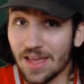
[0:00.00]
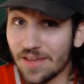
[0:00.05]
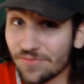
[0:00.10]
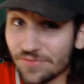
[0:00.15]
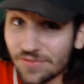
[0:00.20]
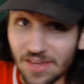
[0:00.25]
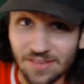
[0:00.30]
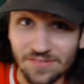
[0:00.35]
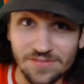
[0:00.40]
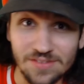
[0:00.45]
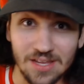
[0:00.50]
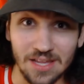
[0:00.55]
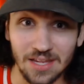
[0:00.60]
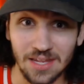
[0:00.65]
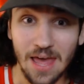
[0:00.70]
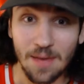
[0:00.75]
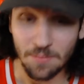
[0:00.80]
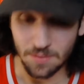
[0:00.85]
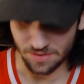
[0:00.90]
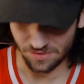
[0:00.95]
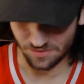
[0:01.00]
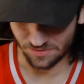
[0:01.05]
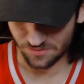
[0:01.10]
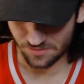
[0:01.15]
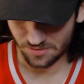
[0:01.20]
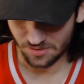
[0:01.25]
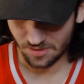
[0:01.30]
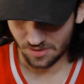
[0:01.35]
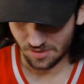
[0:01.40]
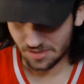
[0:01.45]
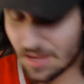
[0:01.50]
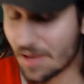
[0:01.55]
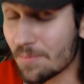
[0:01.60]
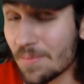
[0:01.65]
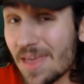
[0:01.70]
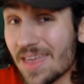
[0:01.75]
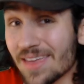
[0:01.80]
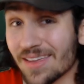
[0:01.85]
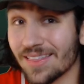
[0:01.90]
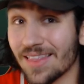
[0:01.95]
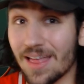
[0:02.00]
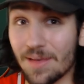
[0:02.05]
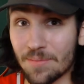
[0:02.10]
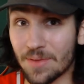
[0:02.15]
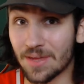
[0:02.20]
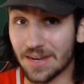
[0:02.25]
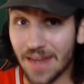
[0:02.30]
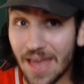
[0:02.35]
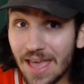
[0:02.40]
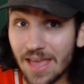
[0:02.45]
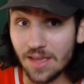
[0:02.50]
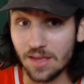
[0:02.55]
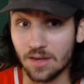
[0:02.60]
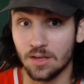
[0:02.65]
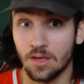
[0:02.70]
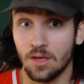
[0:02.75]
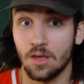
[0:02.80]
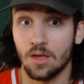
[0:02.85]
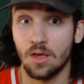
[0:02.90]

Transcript: life gives you lemons, you make lemonade.